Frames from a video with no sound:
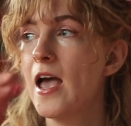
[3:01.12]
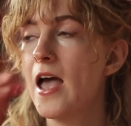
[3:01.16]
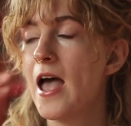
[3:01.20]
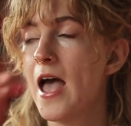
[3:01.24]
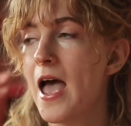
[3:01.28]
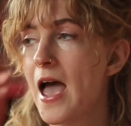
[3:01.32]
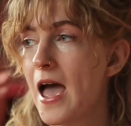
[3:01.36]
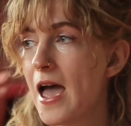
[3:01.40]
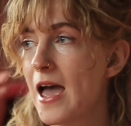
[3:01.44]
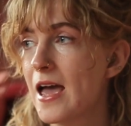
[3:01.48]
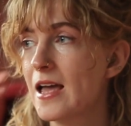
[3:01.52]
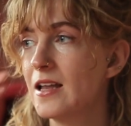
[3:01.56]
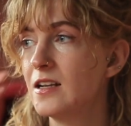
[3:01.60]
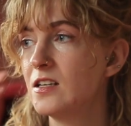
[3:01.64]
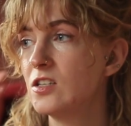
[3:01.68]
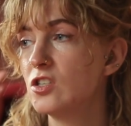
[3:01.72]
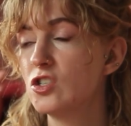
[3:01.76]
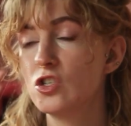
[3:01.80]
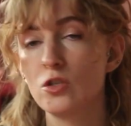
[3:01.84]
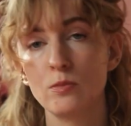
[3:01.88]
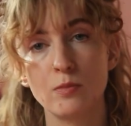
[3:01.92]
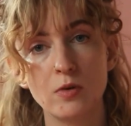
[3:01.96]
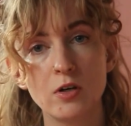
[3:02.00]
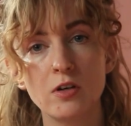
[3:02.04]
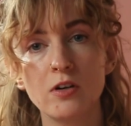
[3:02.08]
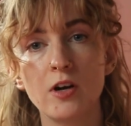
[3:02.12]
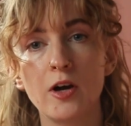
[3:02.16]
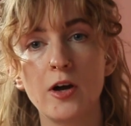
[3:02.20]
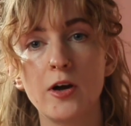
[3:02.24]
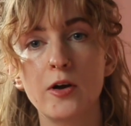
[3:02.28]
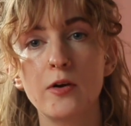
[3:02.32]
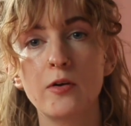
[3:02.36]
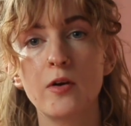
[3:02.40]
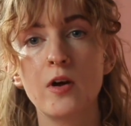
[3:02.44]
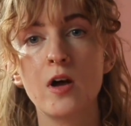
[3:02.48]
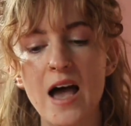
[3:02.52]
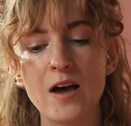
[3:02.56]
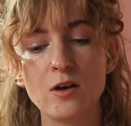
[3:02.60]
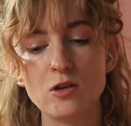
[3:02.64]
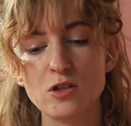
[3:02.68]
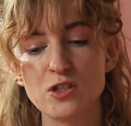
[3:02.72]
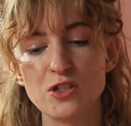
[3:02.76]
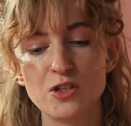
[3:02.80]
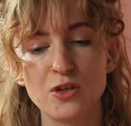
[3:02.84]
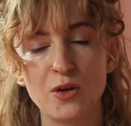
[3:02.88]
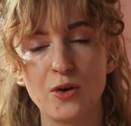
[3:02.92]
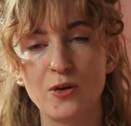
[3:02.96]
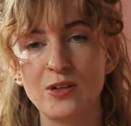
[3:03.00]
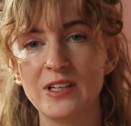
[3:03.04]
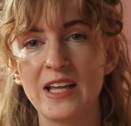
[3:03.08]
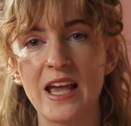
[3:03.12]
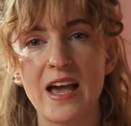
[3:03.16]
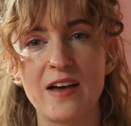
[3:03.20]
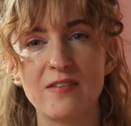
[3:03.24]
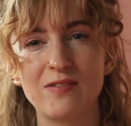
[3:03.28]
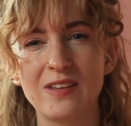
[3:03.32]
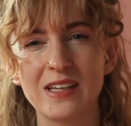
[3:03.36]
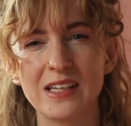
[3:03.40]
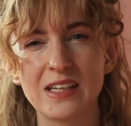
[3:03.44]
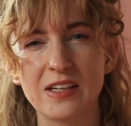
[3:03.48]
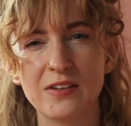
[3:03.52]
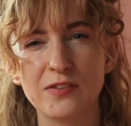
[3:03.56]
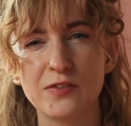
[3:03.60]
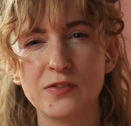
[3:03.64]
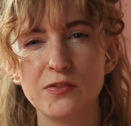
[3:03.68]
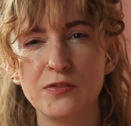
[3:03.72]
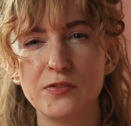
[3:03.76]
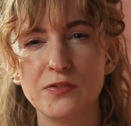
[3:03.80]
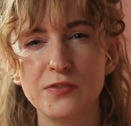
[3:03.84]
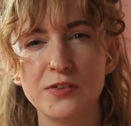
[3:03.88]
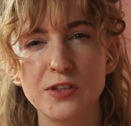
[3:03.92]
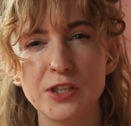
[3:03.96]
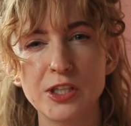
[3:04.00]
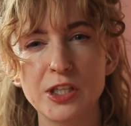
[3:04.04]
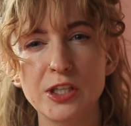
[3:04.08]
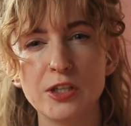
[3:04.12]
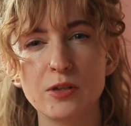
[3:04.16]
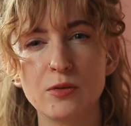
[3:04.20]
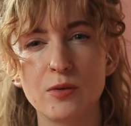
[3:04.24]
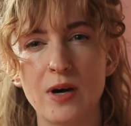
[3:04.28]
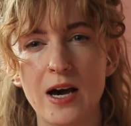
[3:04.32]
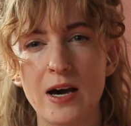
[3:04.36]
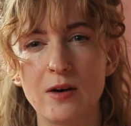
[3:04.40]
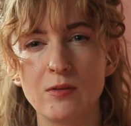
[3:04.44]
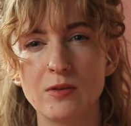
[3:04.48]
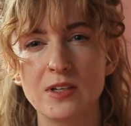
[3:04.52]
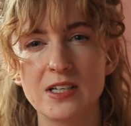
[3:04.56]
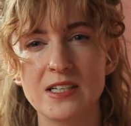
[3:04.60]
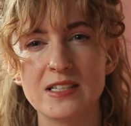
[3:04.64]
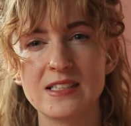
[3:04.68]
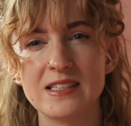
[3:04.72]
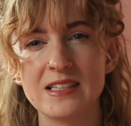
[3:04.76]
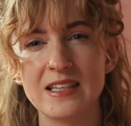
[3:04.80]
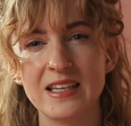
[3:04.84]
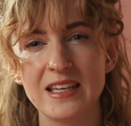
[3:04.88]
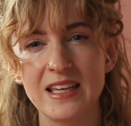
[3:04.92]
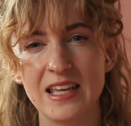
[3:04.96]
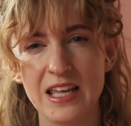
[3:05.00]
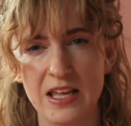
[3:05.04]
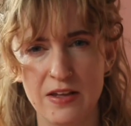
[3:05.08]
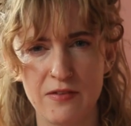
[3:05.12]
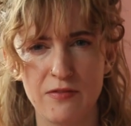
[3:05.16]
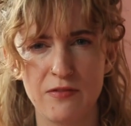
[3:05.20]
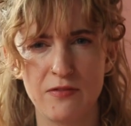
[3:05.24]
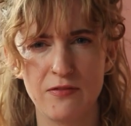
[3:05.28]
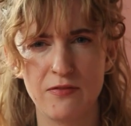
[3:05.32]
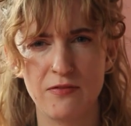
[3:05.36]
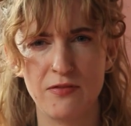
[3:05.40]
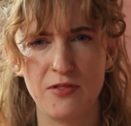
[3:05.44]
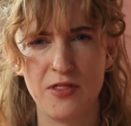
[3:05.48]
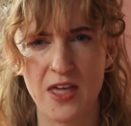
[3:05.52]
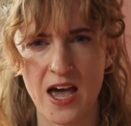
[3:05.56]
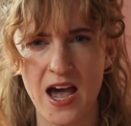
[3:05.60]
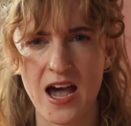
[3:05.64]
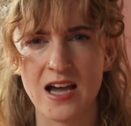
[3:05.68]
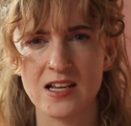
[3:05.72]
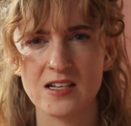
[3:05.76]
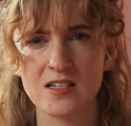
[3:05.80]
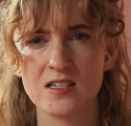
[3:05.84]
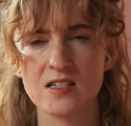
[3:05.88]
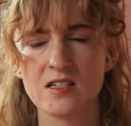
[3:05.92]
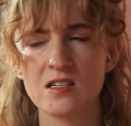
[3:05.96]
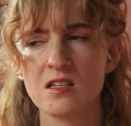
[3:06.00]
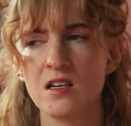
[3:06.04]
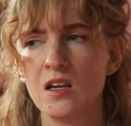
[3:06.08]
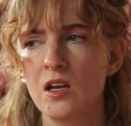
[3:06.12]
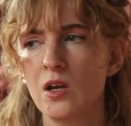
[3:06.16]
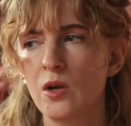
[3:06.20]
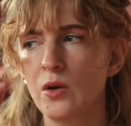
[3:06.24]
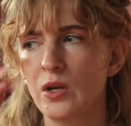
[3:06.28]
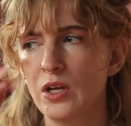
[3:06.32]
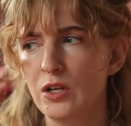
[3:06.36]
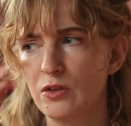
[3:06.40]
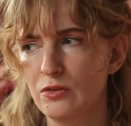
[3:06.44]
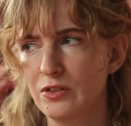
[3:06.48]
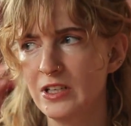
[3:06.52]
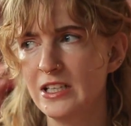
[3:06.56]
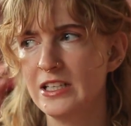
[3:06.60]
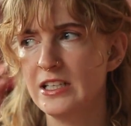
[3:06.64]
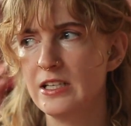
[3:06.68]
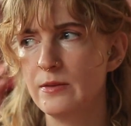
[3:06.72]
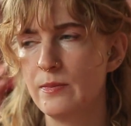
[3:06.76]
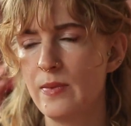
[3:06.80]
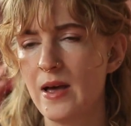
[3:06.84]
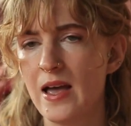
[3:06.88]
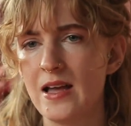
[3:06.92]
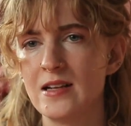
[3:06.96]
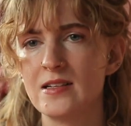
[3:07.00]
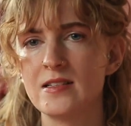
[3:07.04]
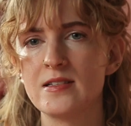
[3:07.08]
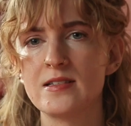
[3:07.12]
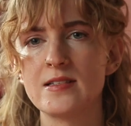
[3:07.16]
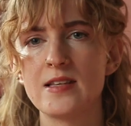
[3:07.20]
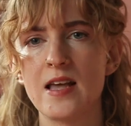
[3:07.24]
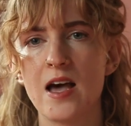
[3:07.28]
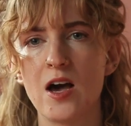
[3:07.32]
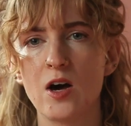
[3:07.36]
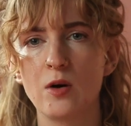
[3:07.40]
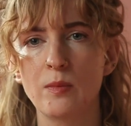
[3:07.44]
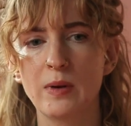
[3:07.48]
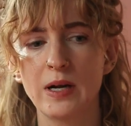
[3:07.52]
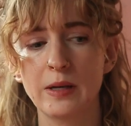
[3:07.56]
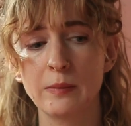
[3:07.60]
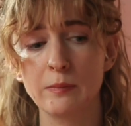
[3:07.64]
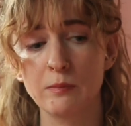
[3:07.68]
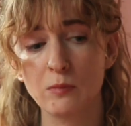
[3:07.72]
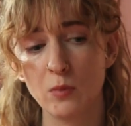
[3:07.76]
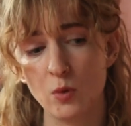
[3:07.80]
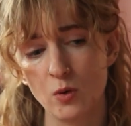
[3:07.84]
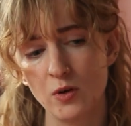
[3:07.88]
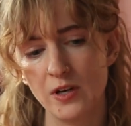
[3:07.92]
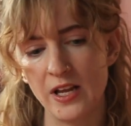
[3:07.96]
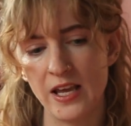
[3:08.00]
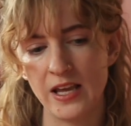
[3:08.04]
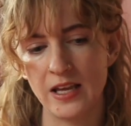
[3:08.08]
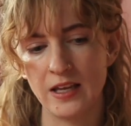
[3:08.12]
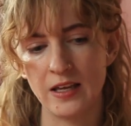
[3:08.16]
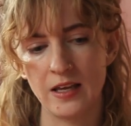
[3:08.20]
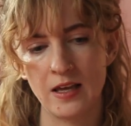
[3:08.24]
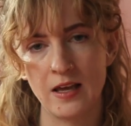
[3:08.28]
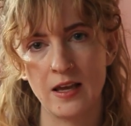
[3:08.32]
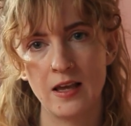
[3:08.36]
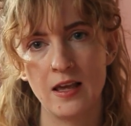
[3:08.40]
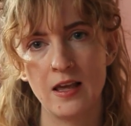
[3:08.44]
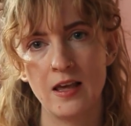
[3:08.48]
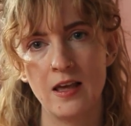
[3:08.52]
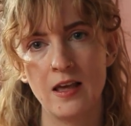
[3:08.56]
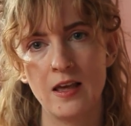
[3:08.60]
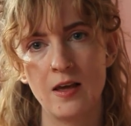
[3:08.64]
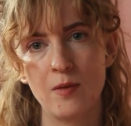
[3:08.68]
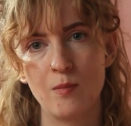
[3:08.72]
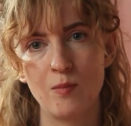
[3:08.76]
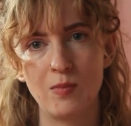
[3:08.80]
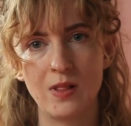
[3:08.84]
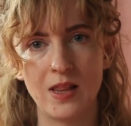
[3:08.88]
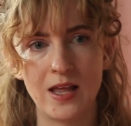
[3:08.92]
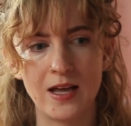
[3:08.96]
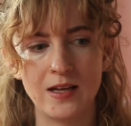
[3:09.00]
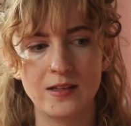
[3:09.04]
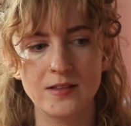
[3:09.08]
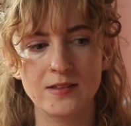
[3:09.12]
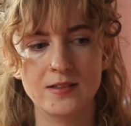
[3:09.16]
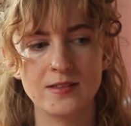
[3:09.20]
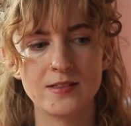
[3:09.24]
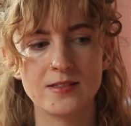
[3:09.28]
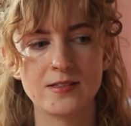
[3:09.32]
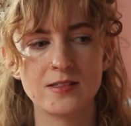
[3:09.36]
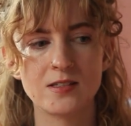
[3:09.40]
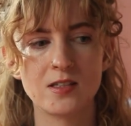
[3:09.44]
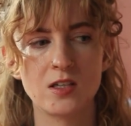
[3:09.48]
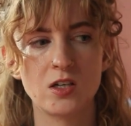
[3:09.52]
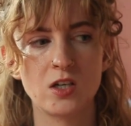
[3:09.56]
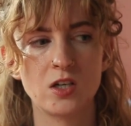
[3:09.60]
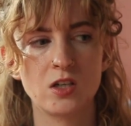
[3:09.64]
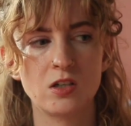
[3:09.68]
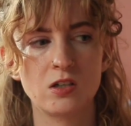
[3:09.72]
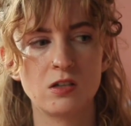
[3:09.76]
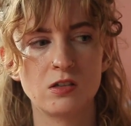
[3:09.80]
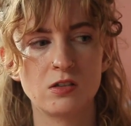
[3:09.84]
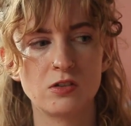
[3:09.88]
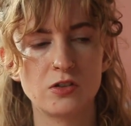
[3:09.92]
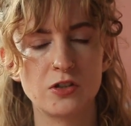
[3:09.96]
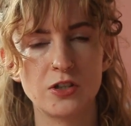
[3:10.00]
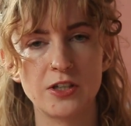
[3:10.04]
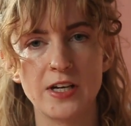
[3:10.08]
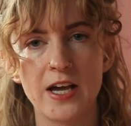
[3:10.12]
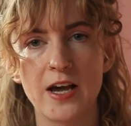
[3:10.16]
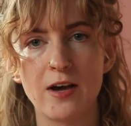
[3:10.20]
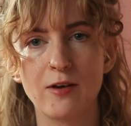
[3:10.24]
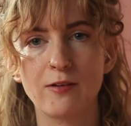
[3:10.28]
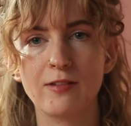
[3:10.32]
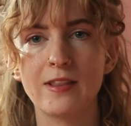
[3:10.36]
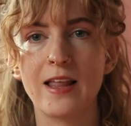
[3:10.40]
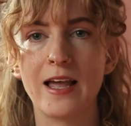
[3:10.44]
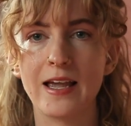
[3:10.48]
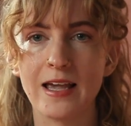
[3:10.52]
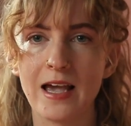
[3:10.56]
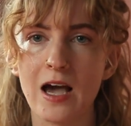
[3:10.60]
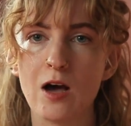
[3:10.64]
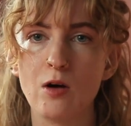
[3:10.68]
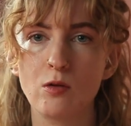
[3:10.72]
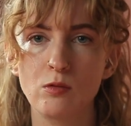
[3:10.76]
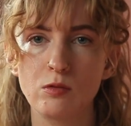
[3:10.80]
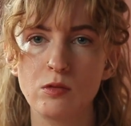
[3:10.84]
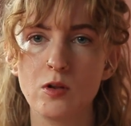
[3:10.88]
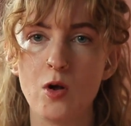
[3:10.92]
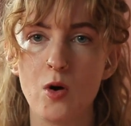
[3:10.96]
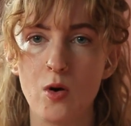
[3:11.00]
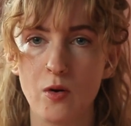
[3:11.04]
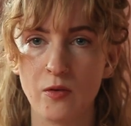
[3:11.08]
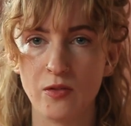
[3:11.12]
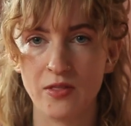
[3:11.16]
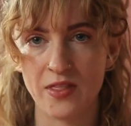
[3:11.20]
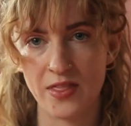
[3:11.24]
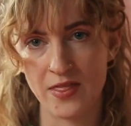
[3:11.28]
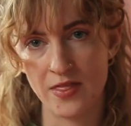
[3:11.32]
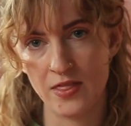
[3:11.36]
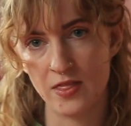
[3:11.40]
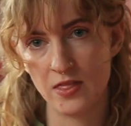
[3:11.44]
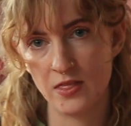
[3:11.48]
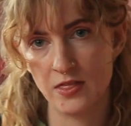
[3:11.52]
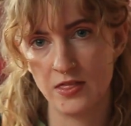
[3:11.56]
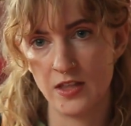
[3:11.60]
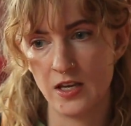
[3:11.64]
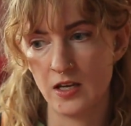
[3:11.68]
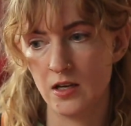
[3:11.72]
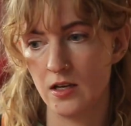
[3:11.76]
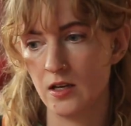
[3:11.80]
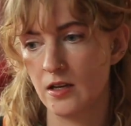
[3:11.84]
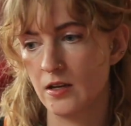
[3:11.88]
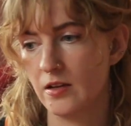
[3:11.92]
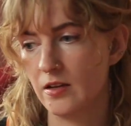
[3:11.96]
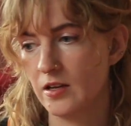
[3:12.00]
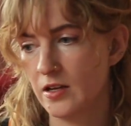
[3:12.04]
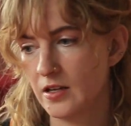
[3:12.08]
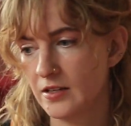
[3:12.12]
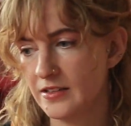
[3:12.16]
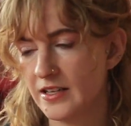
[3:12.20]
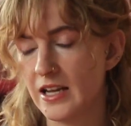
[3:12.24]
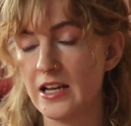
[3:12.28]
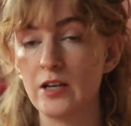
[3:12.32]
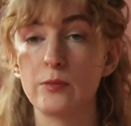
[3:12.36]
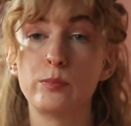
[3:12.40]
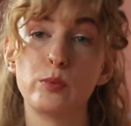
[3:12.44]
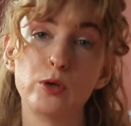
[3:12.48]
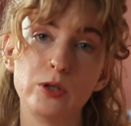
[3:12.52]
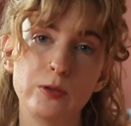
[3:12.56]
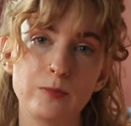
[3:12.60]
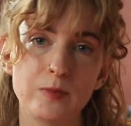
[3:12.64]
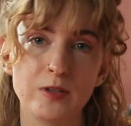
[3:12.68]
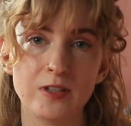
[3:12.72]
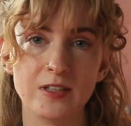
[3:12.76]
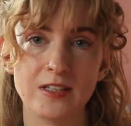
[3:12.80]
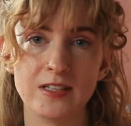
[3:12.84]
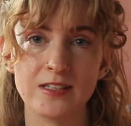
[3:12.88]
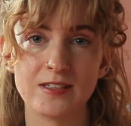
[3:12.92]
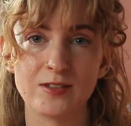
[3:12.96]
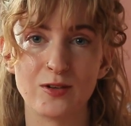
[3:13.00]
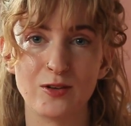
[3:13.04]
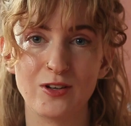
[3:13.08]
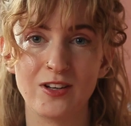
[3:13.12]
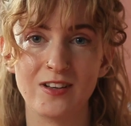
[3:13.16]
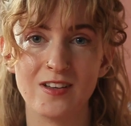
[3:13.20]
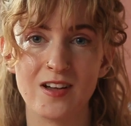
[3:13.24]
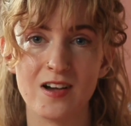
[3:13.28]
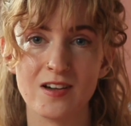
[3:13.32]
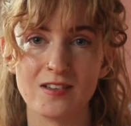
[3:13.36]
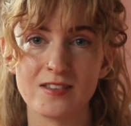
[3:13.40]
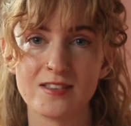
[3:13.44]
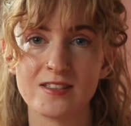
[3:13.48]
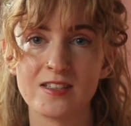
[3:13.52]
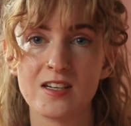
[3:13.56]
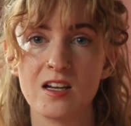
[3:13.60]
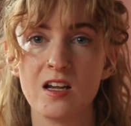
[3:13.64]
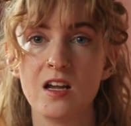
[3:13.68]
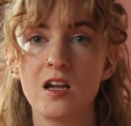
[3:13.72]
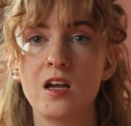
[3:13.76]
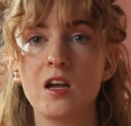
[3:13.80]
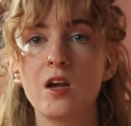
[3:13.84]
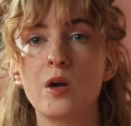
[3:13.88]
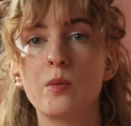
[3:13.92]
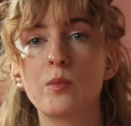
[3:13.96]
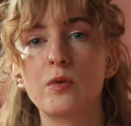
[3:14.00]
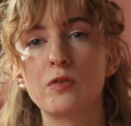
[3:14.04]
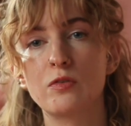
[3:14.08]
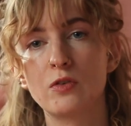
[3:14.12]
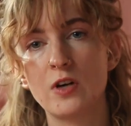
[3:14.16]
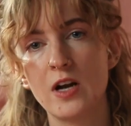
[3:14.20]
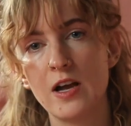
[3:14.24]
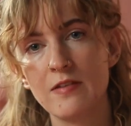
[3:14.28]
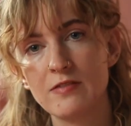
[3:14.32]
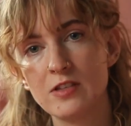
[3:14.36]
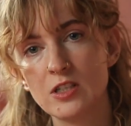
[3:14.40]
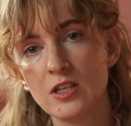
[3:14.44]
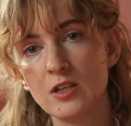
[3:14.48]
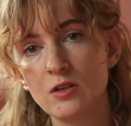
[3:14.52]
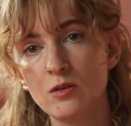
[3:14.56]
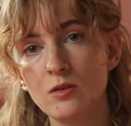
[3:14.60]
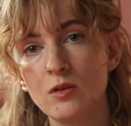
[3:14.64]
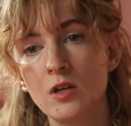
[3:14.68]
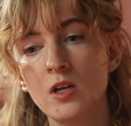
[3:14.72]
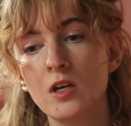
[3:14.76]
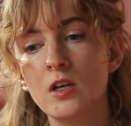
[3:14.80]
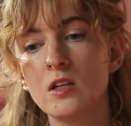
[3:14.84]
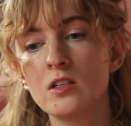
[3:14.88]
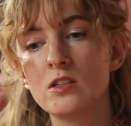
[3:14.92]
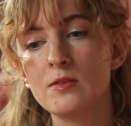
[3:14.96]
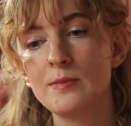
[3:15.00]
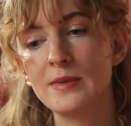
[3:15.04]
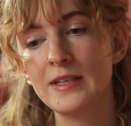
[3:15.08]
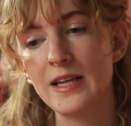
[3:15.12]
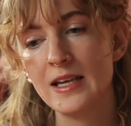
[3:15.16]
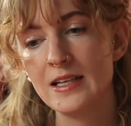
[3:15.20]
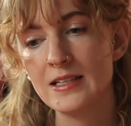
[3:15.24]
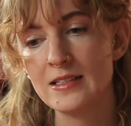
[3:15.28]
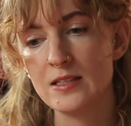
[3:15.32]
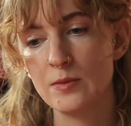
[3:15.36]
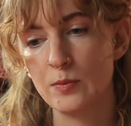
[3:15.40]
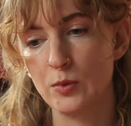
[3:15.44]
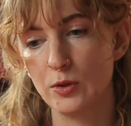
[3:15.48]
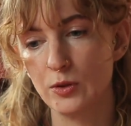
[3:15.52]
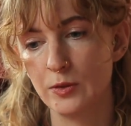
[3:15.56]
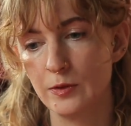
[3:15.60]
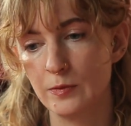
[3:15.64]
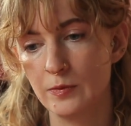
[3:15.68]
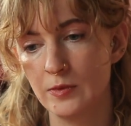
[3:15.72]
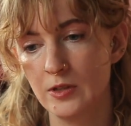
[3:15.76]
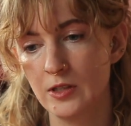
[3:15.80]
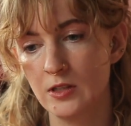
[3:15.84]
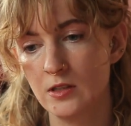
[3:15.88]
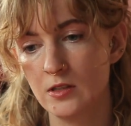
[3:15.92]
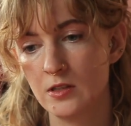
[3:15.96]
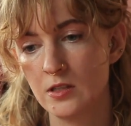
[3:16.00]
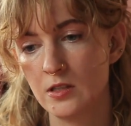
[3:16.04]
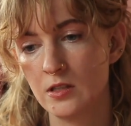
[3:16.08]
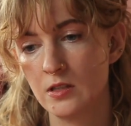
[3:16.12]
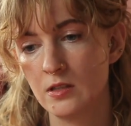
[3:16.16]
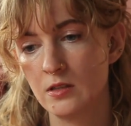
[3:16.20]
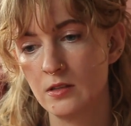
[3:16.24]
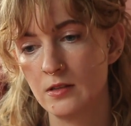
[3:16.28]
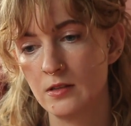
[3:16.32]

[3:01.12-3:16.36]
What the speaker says: and tomorrow I also only have like a few hours, if that. It really depends how my morning plans turn out, like how long that appointment is gonna last before I have to go to my next appointment.